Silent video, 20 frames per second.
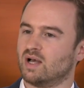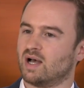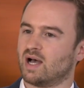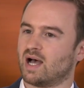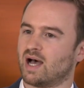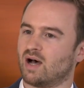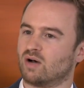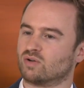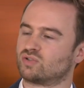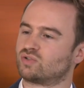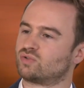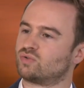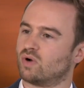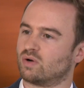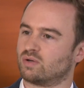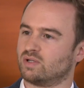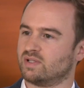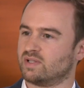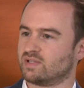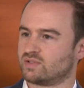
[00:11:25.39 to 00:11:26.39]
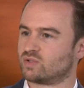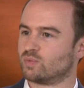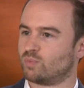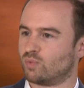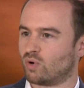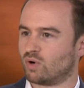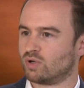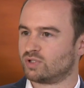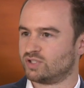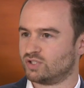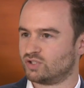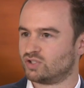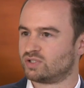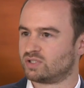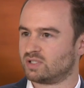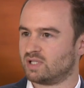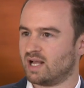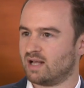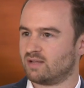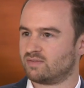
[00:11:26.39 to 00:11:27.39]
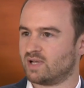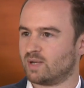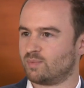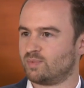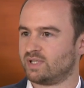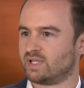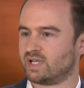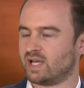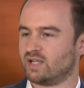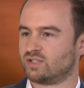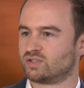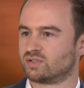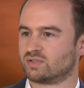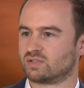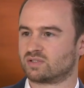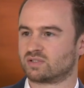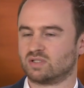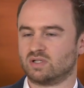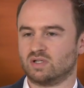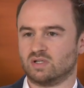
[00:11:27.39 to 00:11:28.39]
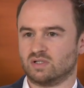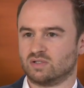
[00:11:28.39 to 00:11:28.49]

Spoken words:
how strongly they support digital health applications.